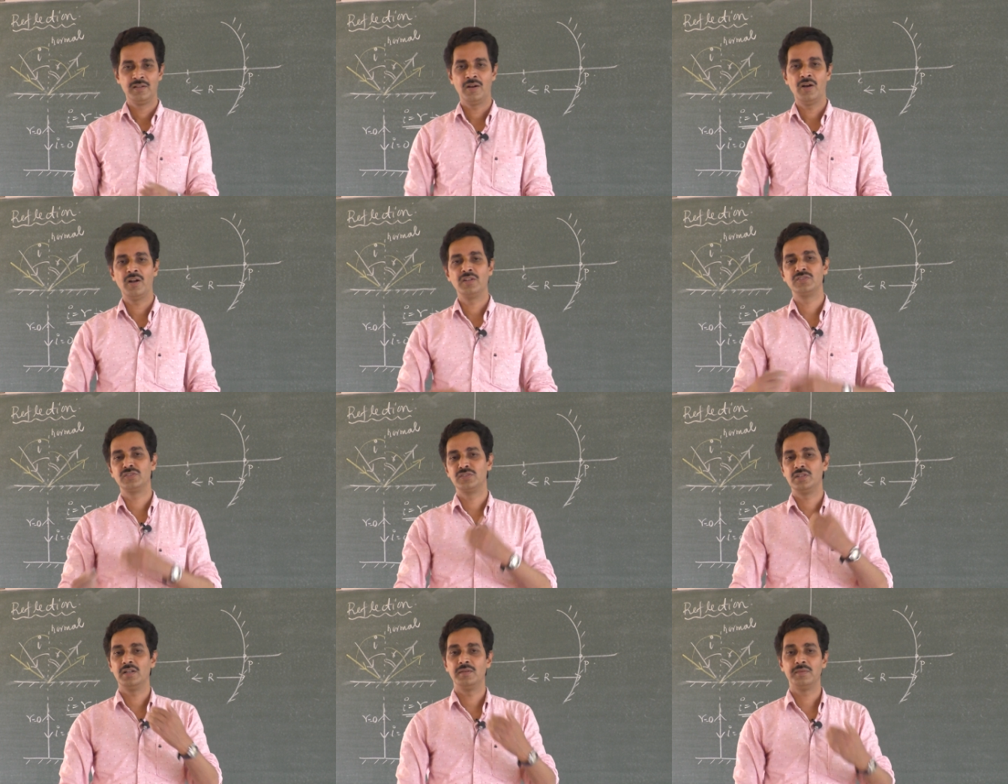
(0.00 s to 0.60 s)

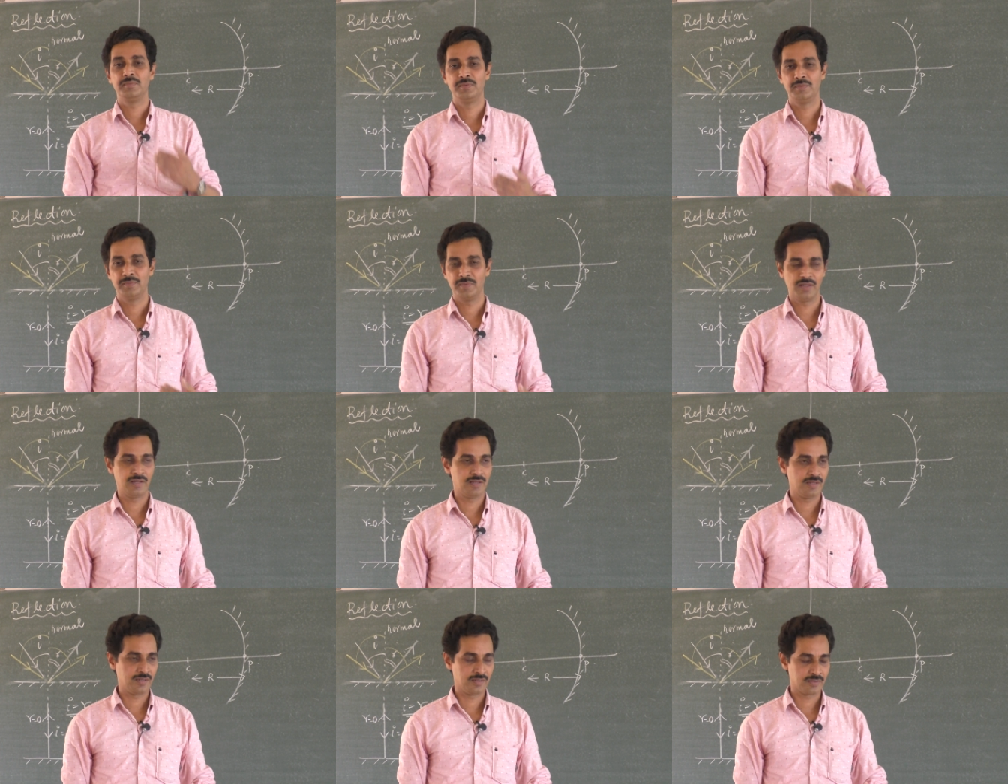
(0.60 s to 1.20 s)
onto the
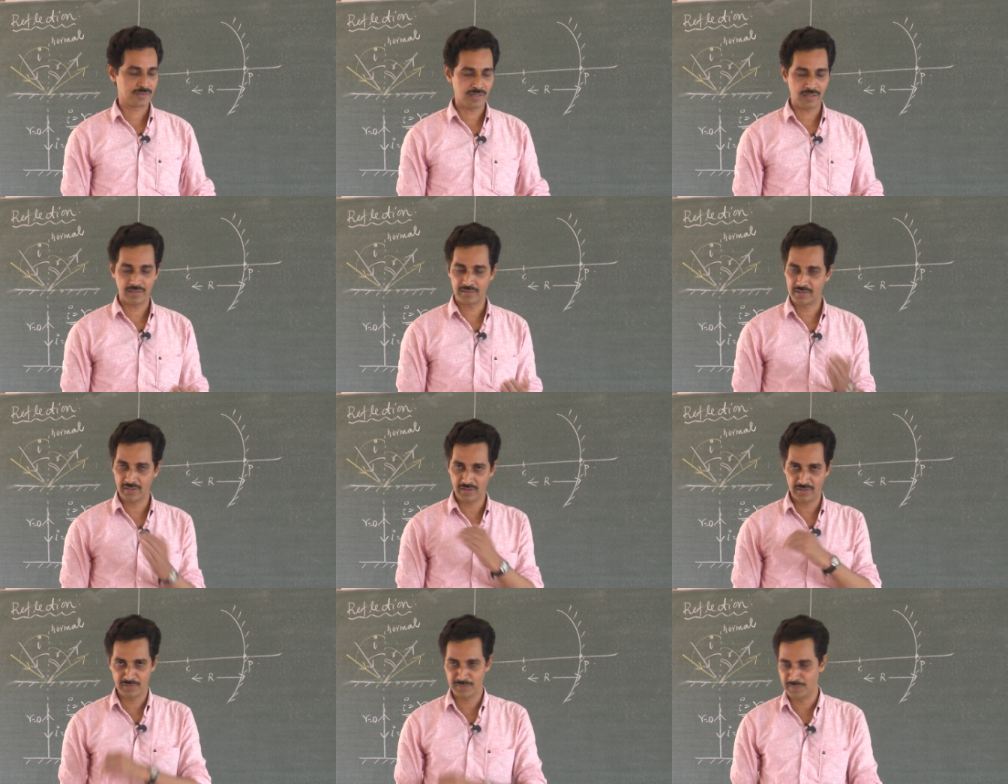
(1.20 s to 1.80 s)
uh,
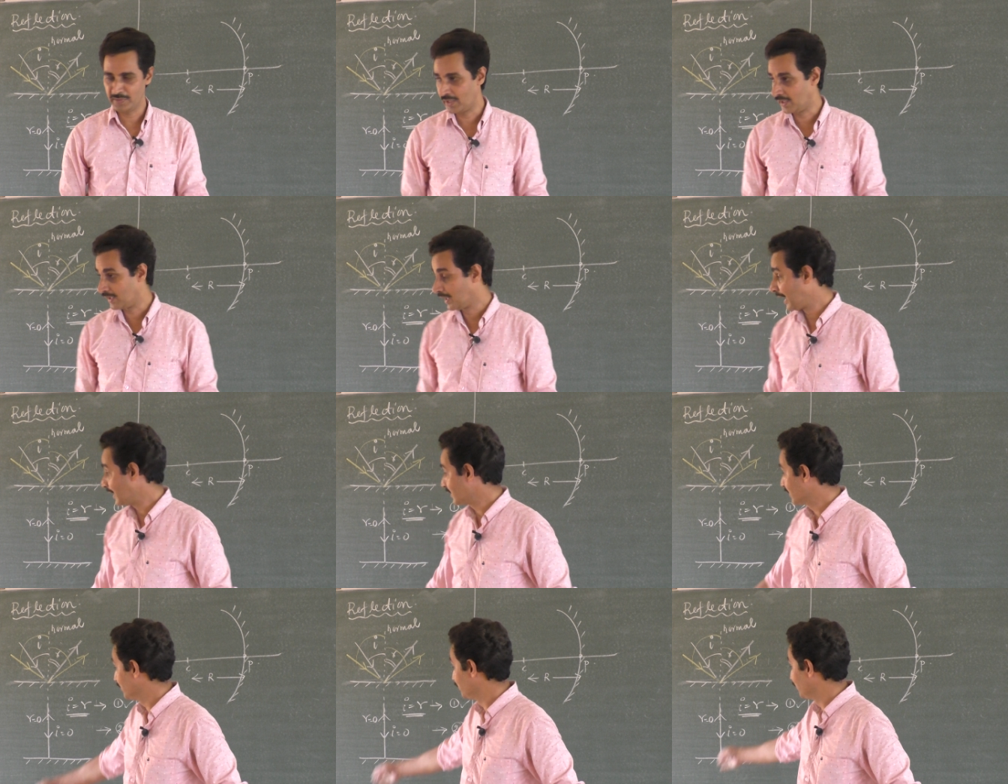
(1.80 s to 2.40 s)
curved mirror
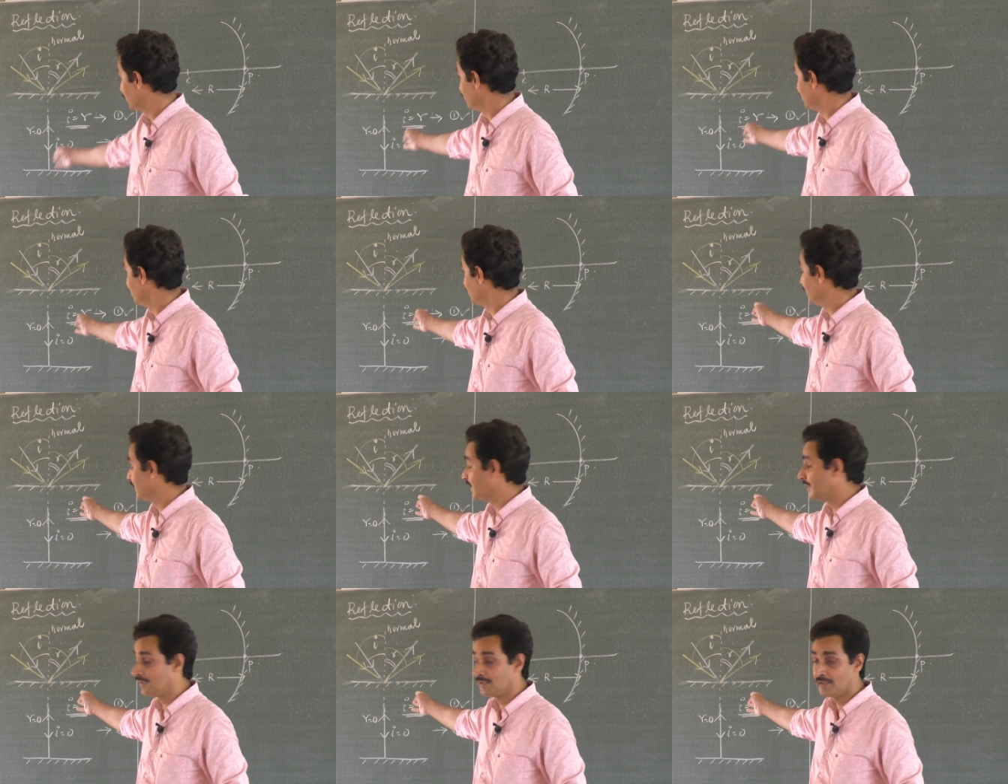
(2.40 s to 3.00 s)
as if we
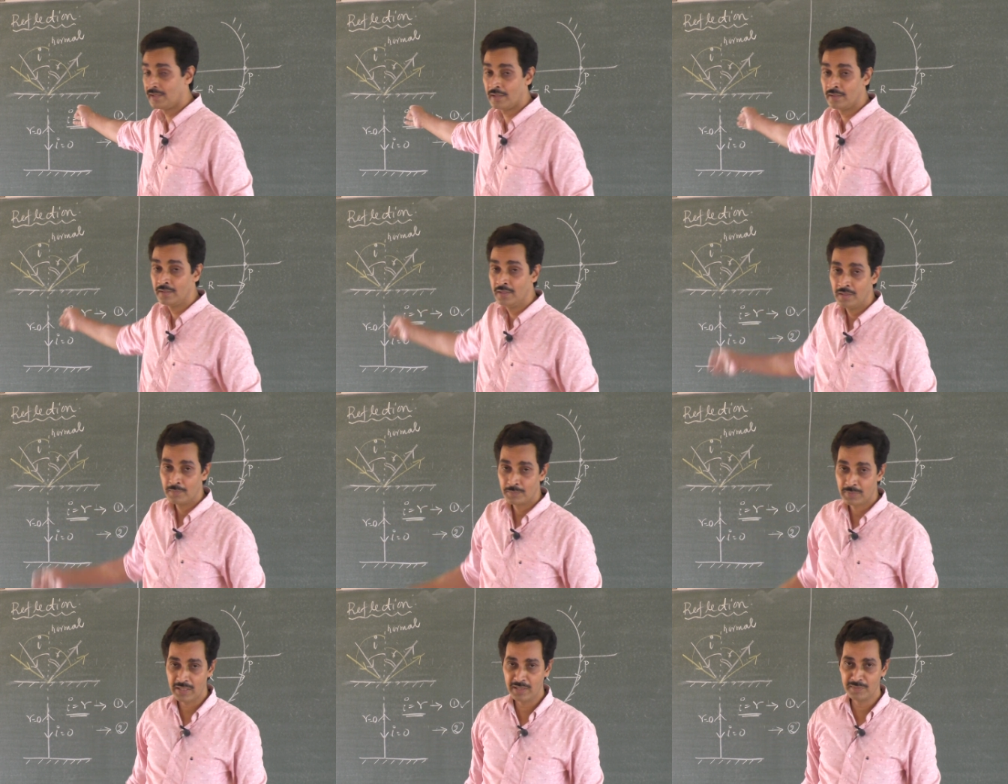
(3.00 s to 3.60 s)
did it in a uh,
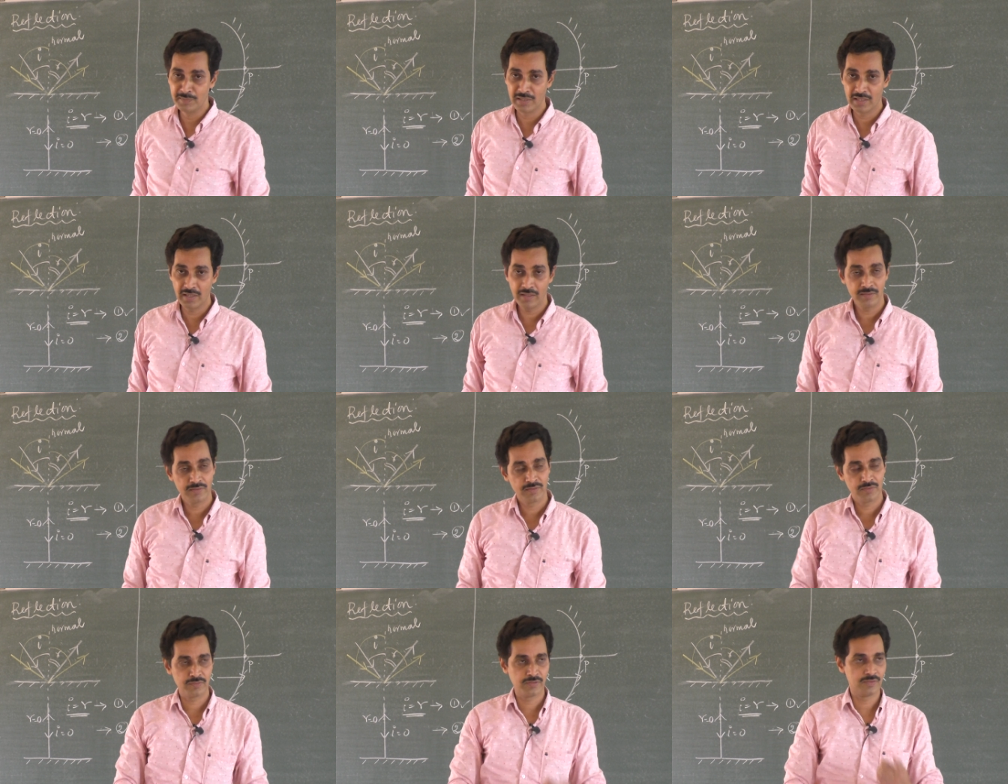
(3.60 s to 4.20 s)
plane mirror
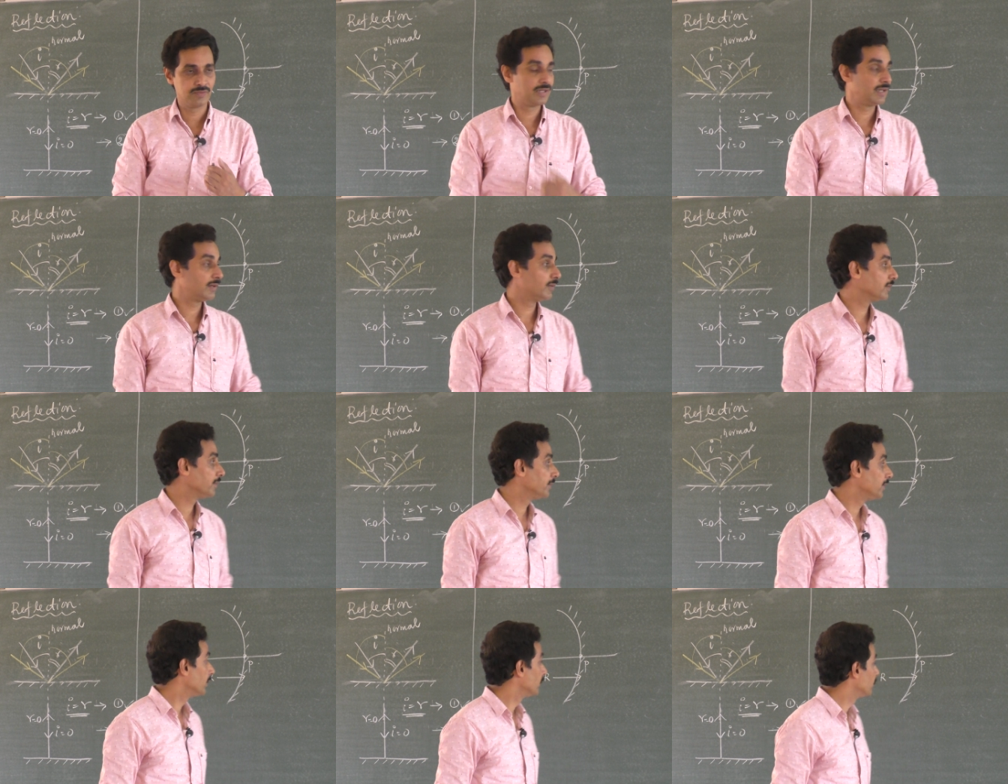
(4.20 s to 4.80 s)
we will
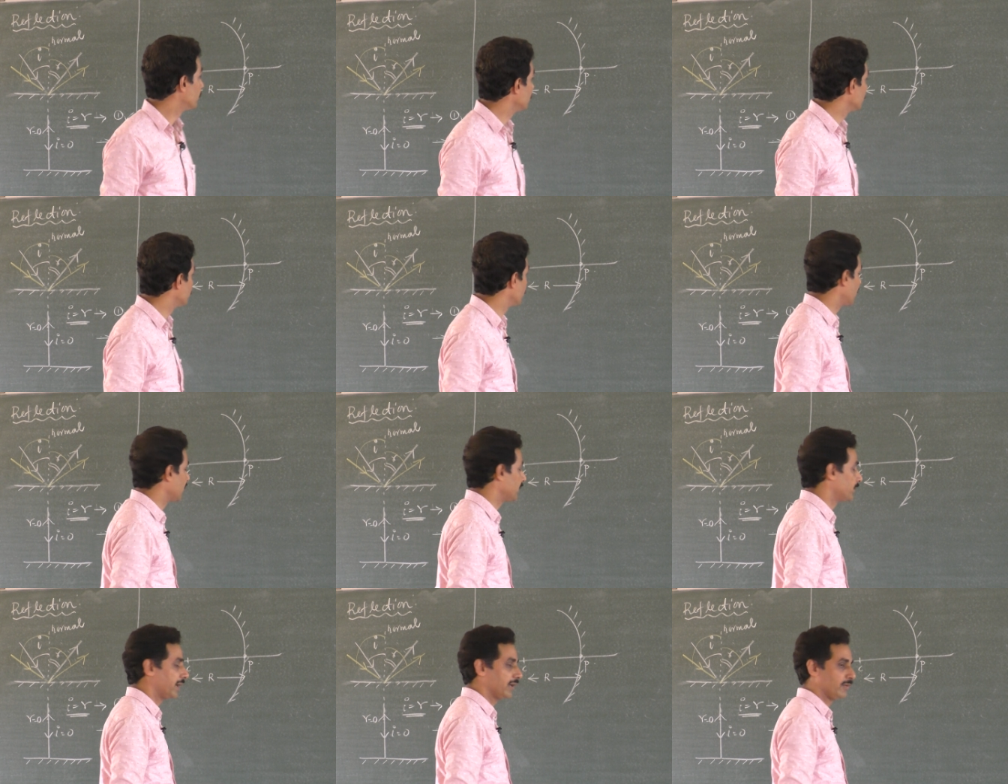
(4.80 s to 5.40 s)
put
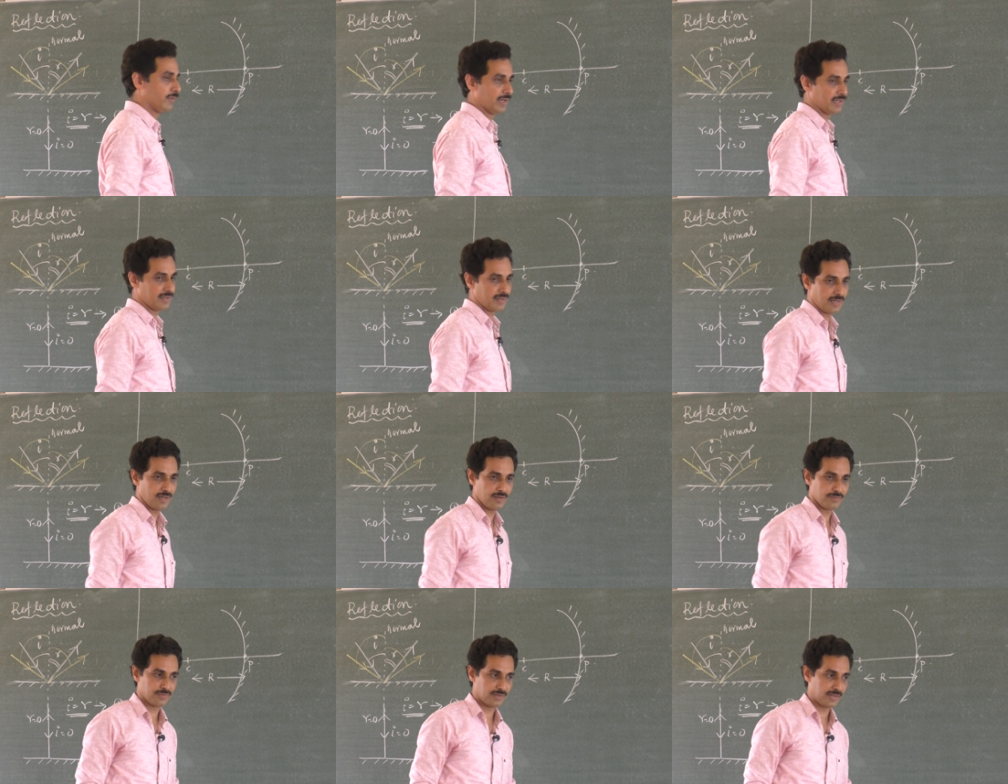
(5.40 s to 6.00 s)
one by one
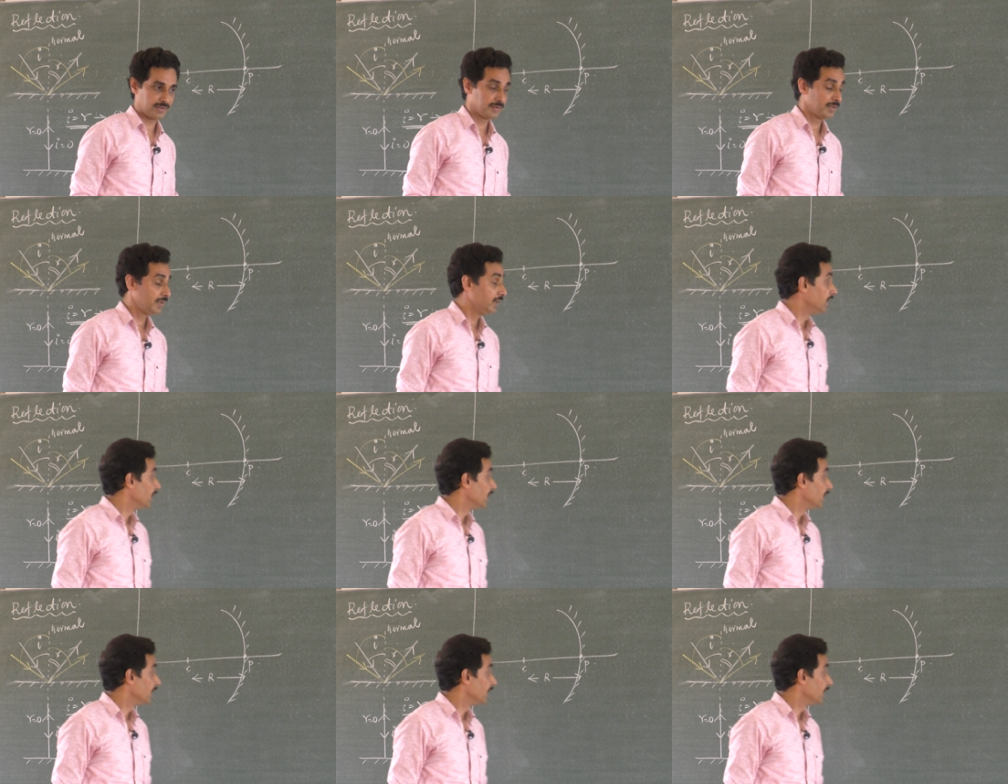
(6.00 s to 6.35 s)
ray of light.